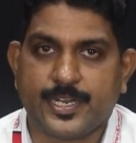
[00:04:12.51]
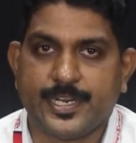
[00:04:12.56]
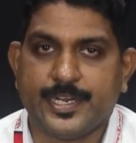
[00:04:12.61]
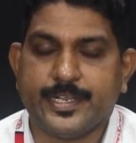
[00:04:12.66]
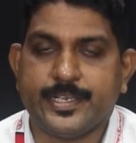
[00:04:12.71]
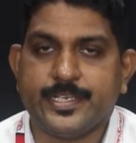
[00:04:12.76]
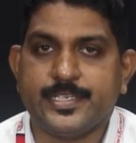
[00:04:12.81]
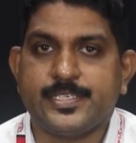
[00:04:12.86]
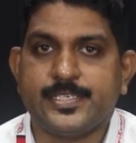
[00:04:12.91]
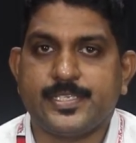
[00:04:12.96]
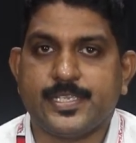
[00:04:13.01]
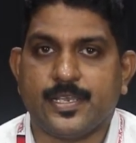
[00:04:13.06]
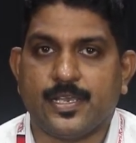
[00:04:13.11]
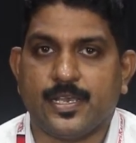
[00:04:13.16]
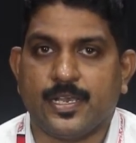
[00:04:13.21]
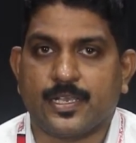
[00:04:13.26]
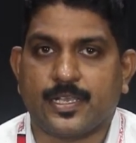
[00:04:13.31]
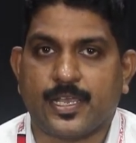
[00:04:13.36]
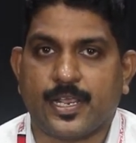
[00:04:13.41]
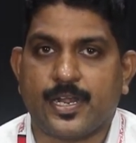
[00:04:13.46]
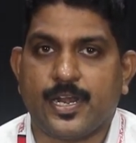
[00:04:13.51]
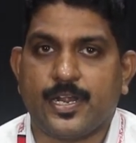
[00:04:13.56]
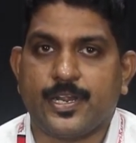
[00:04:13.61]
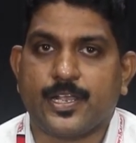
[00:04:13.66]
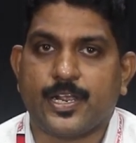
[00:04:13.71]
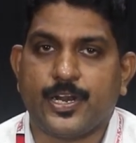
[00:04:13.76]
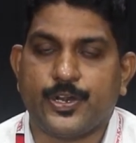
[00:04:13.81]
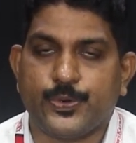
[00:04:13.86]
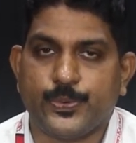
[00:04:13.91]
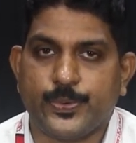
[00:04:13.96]
readers,
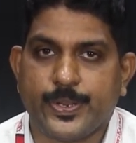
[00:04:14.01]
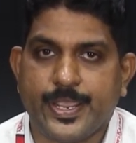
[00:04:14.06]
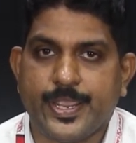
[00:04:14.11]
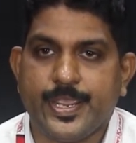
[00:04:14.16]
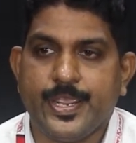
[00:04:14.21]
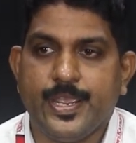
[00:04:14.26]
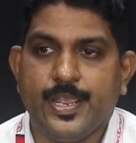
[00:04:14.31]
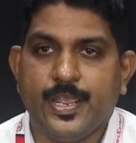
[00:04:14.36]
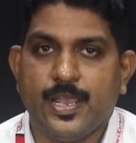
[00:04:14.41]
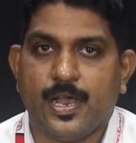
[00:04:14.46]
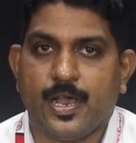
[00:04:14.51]
Karnataka Today,